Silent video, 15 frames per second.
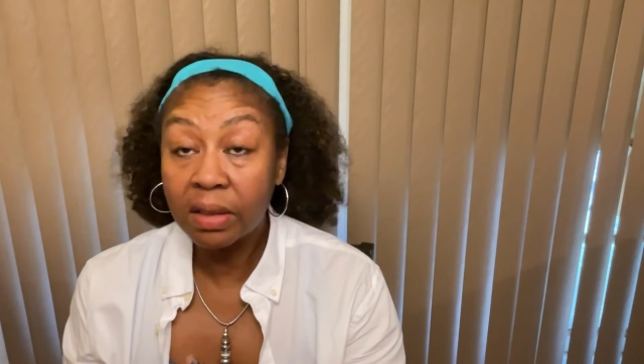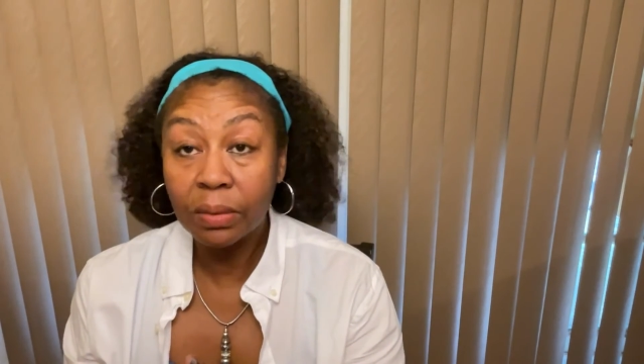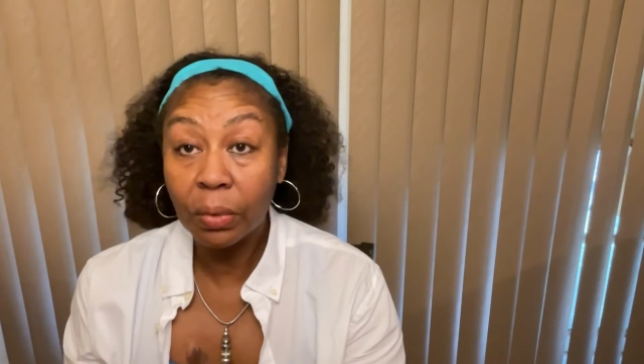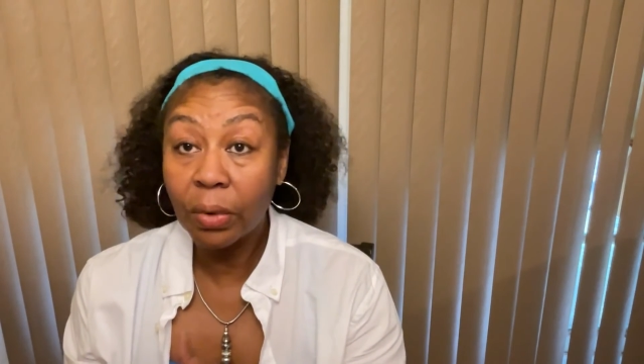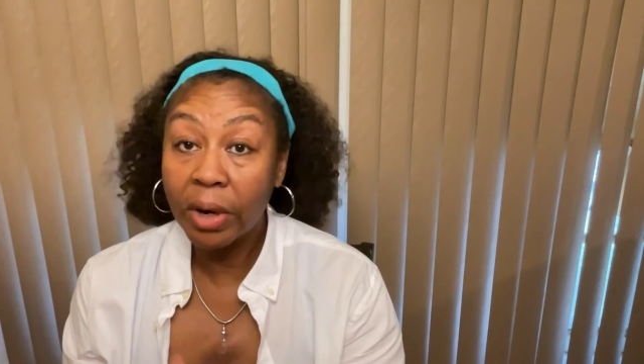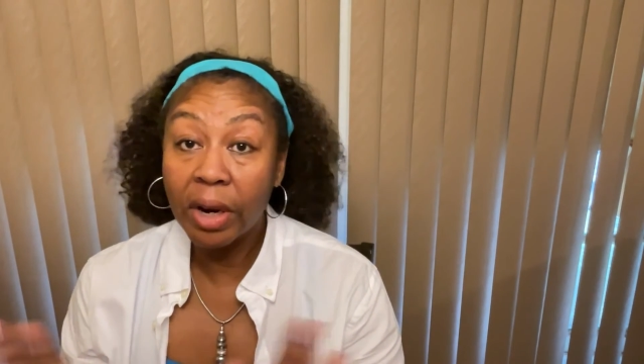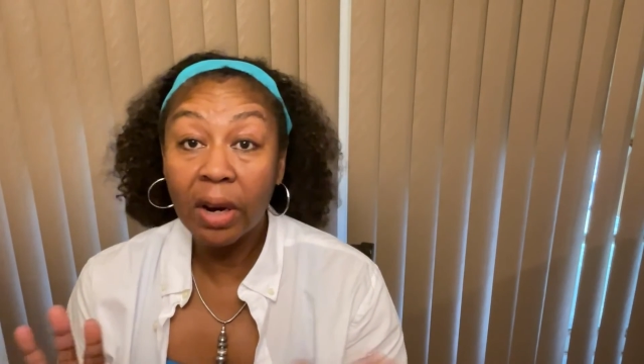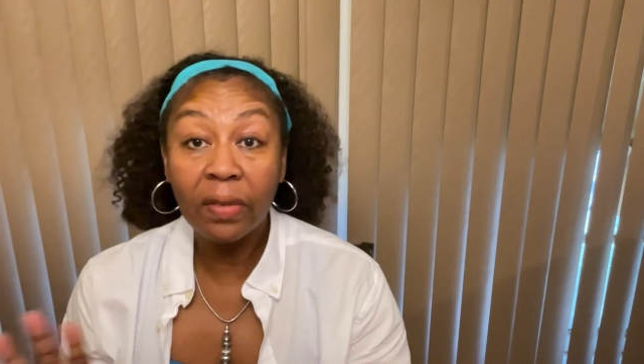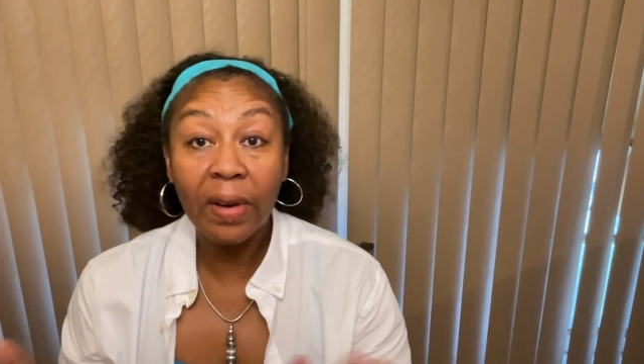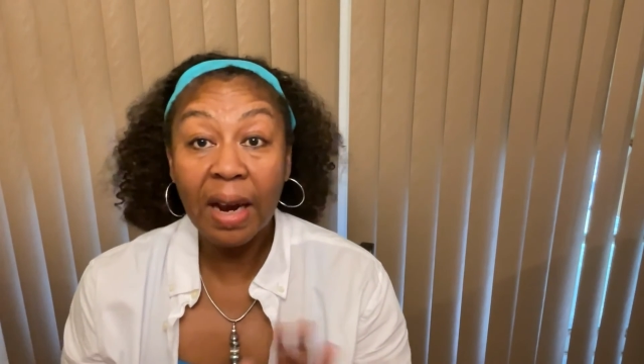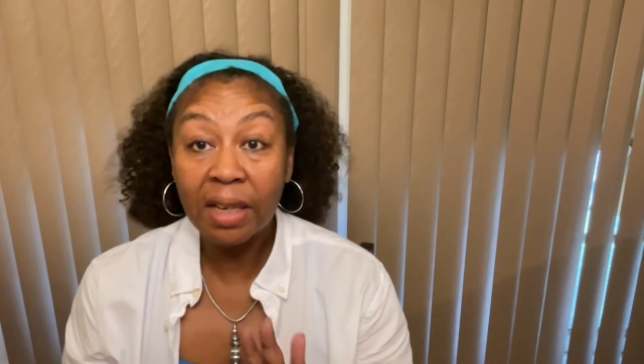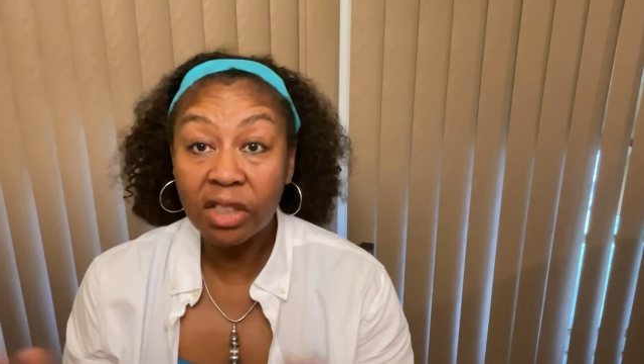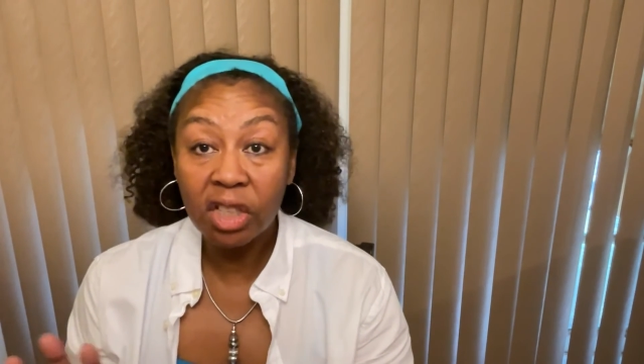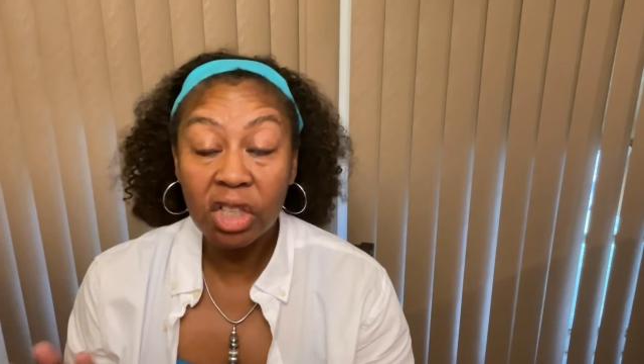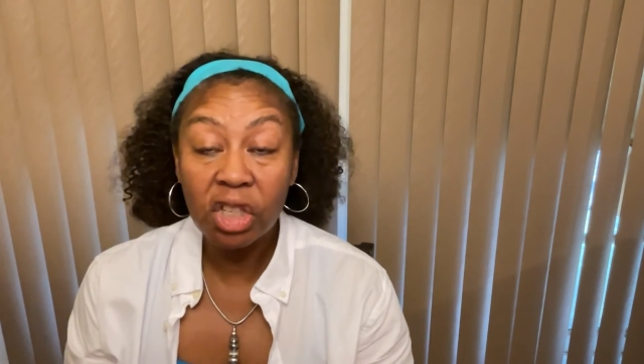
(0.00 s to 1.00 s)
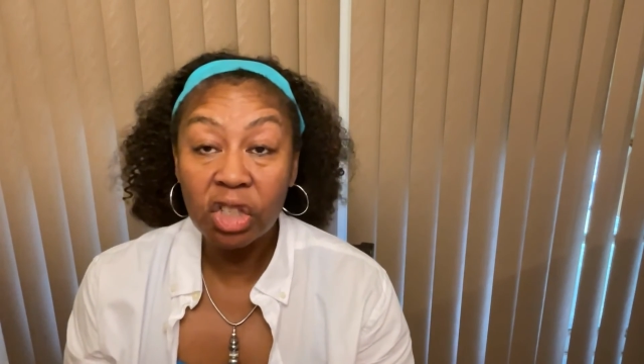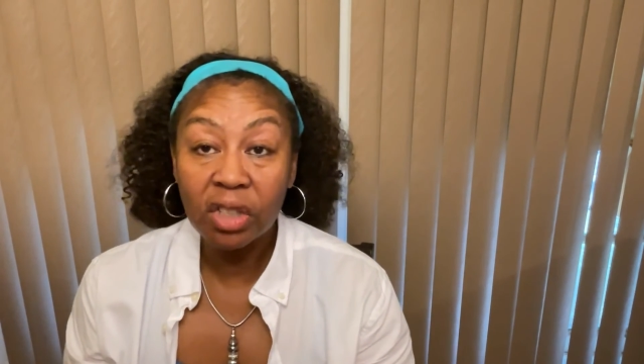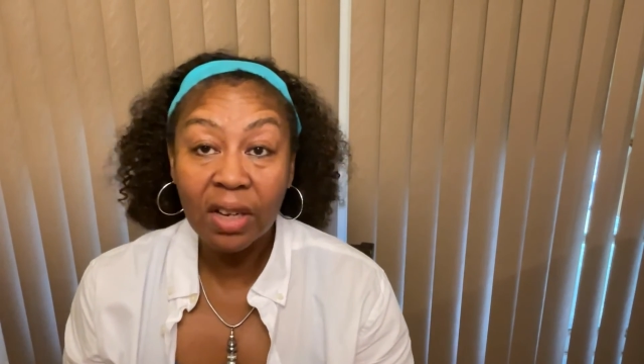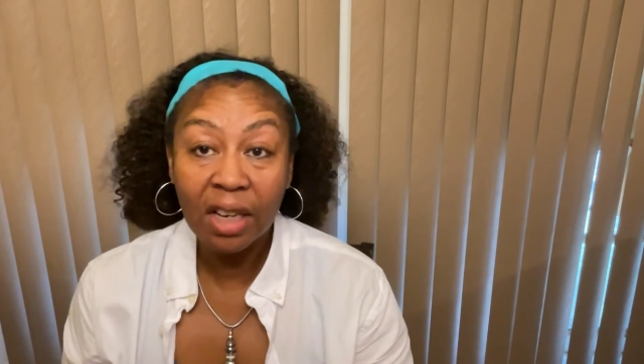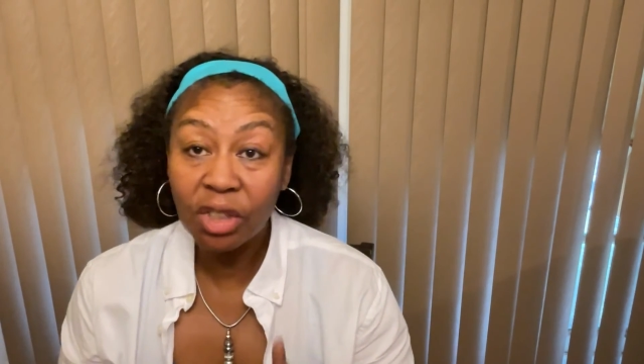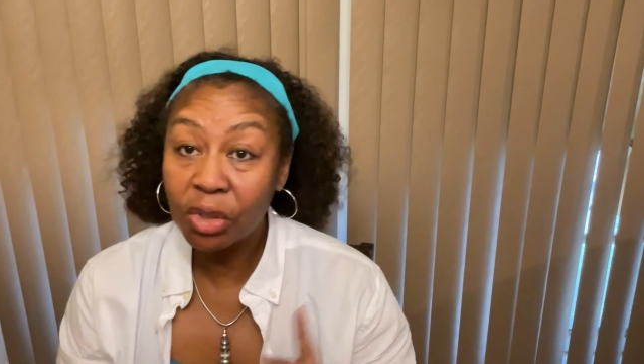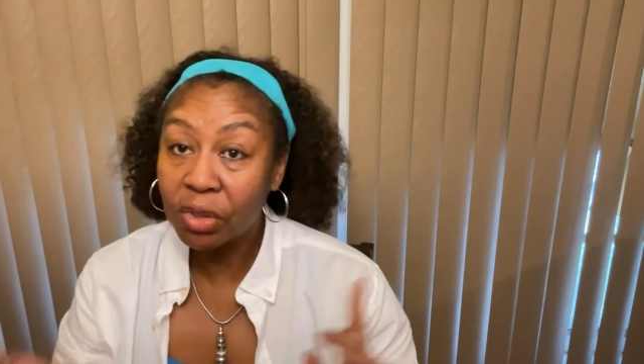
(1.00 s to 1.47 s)
wherever I teach.
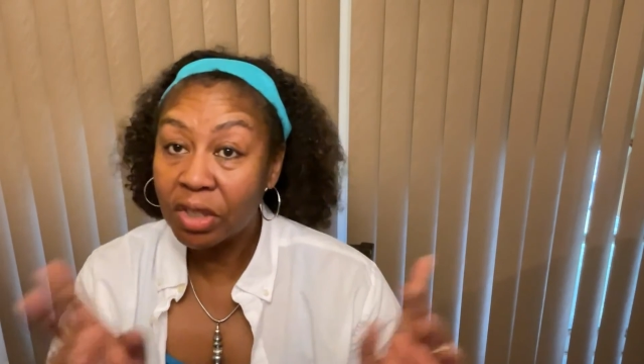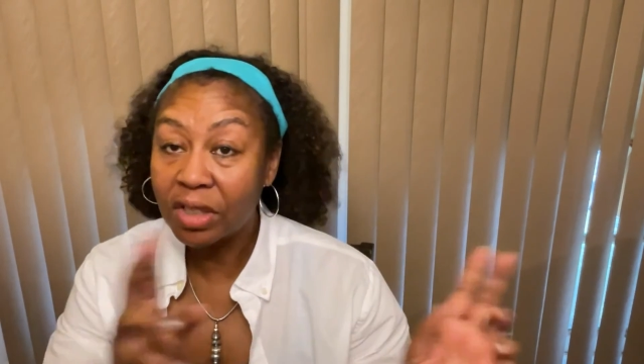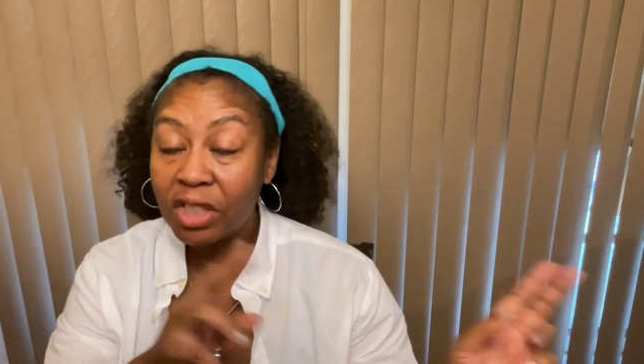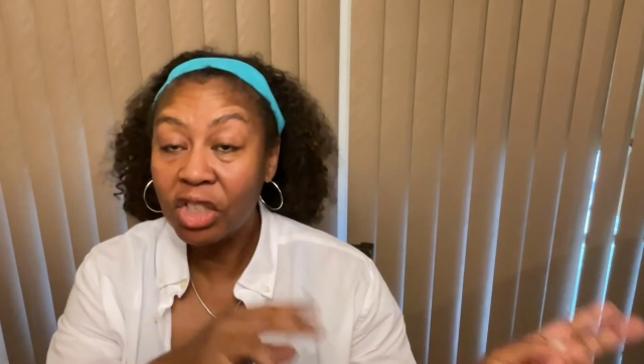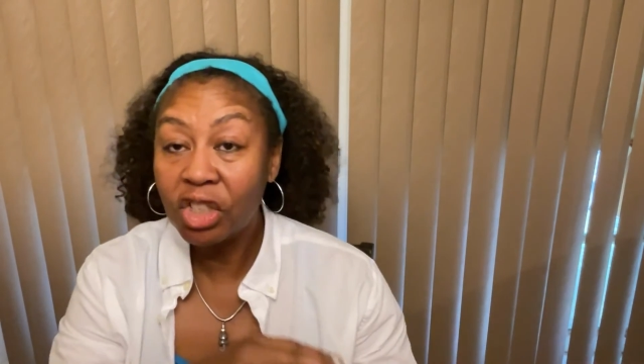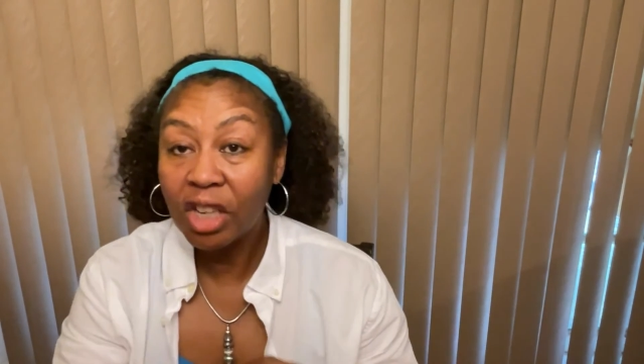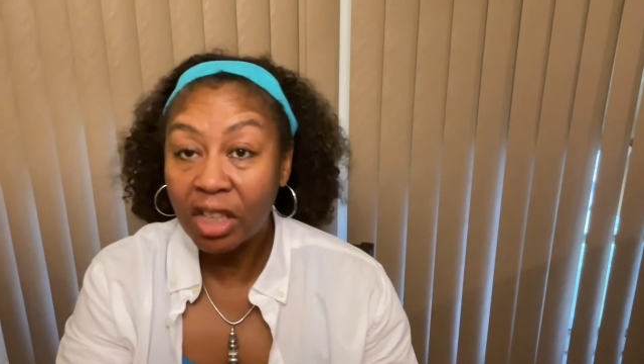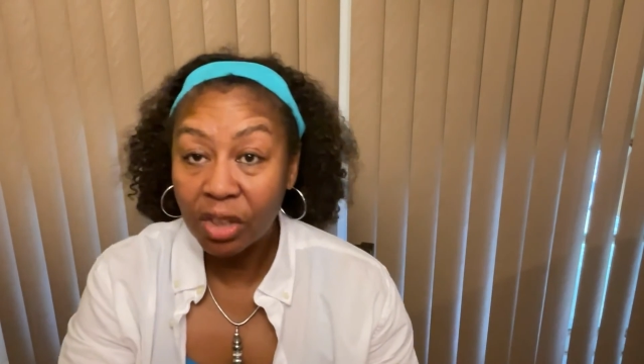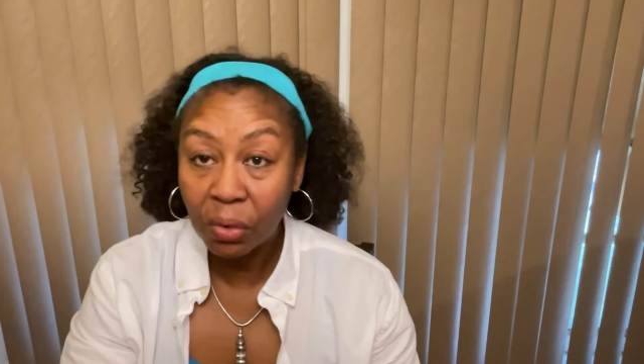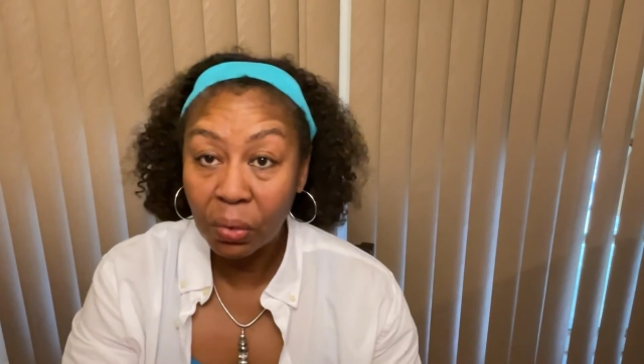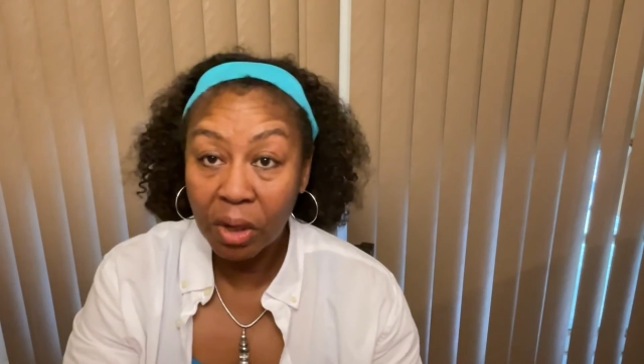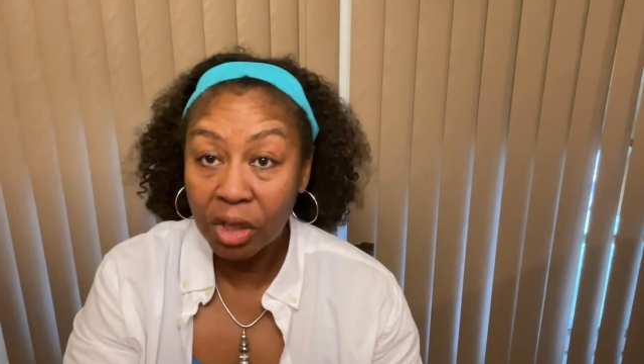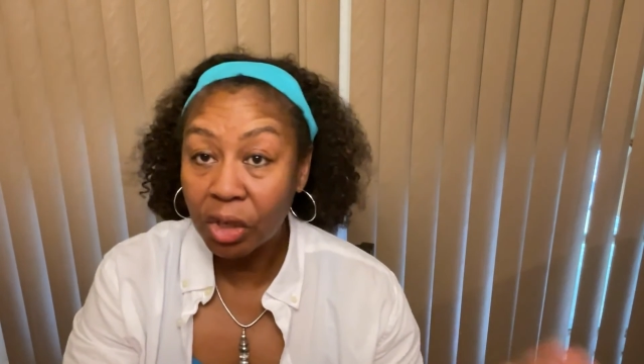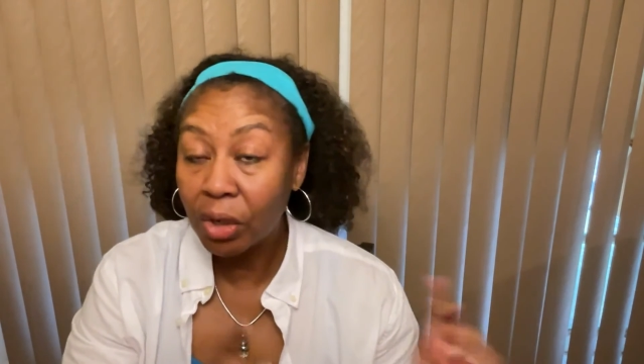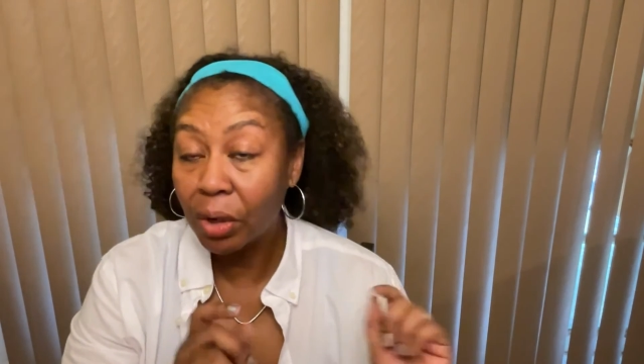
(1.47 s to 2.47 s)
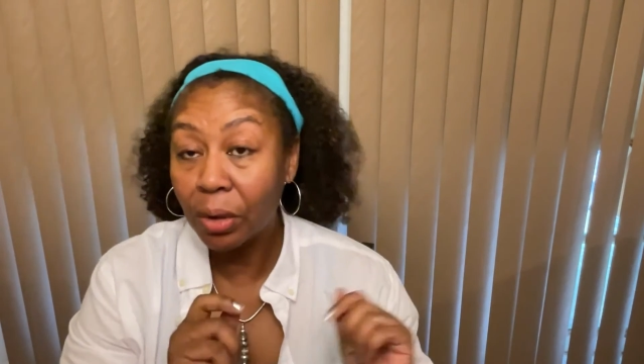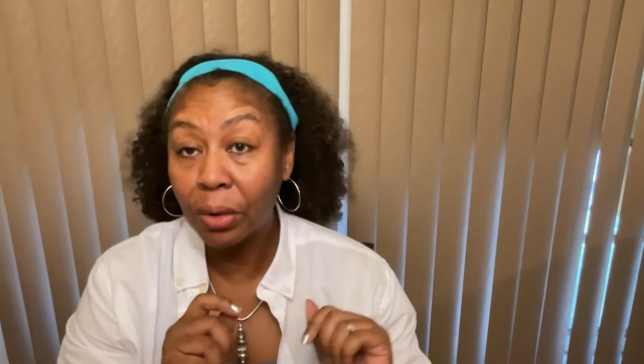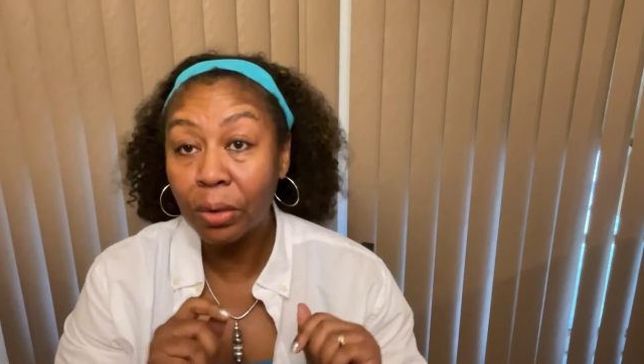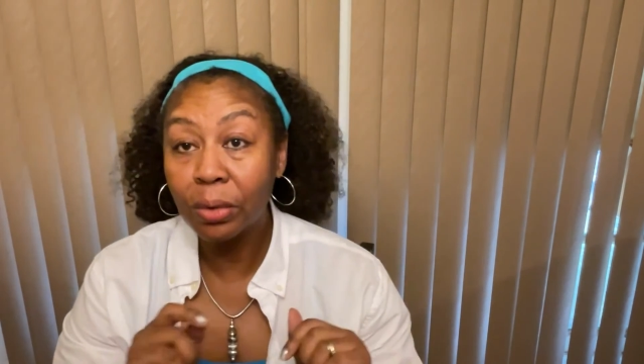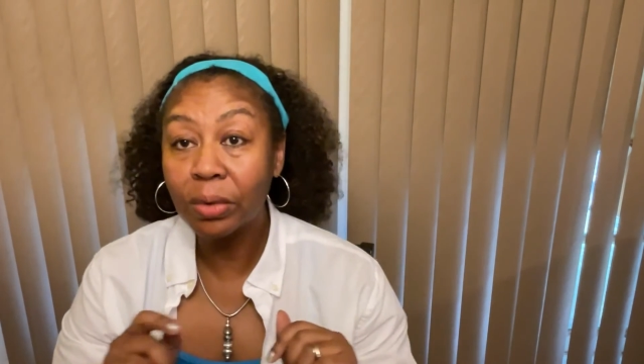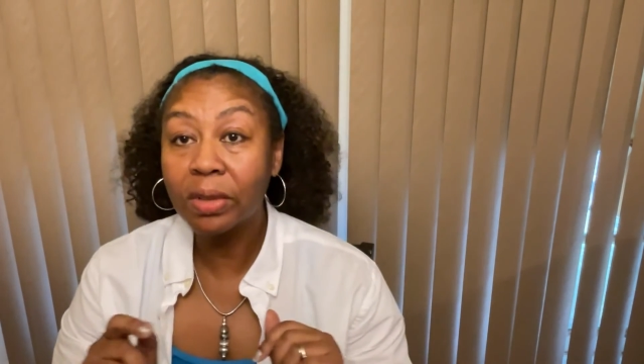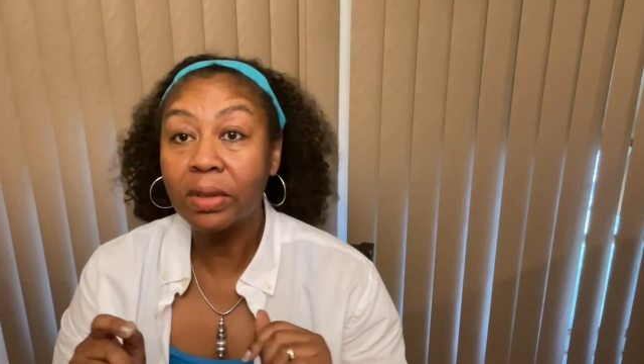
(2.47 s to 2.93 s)
I used to teach at the
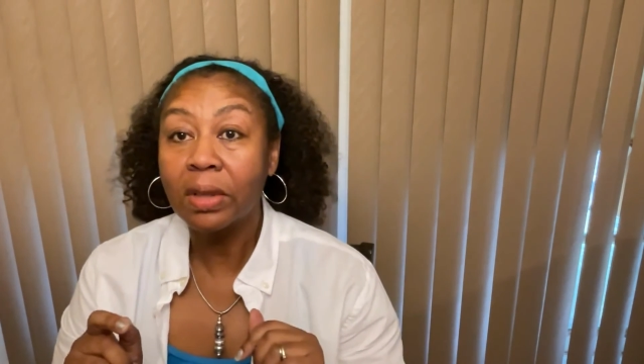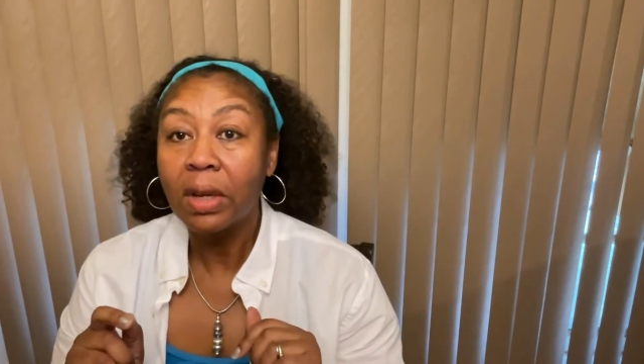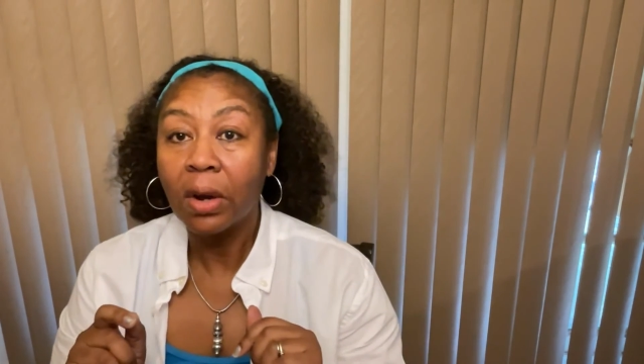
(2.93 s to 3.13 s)
windows,